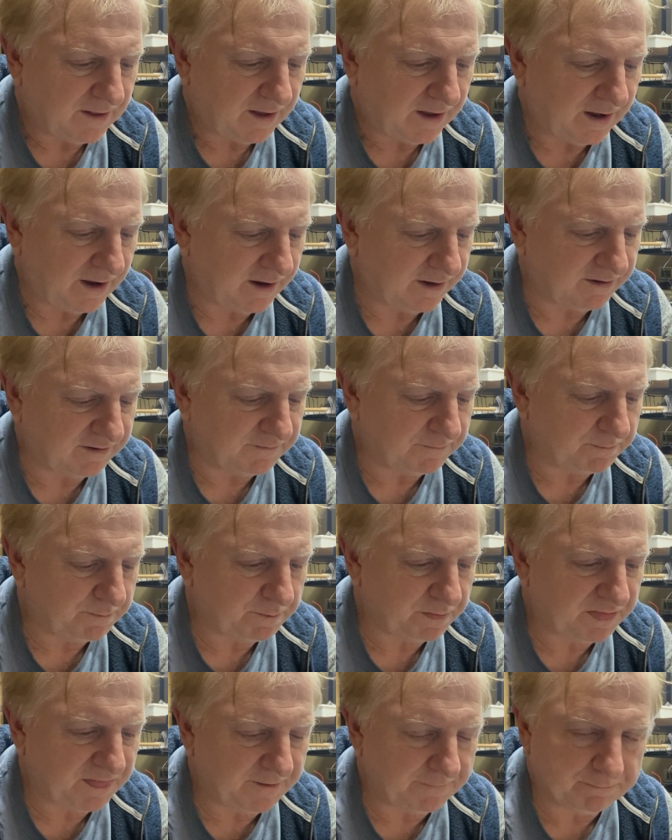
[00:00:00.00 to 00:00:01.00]
And
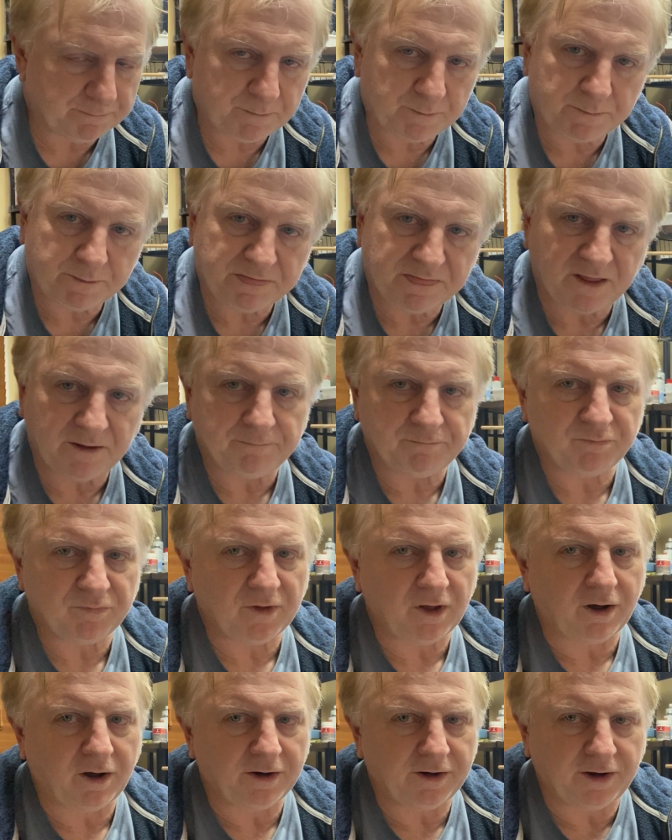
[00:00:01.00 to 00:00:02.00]

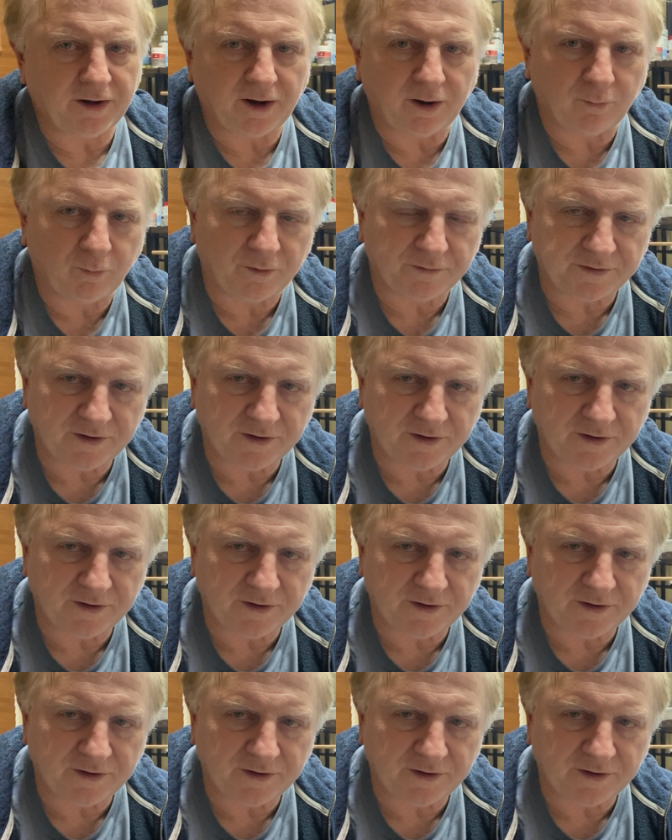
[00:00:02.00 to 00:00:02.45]
I don't know what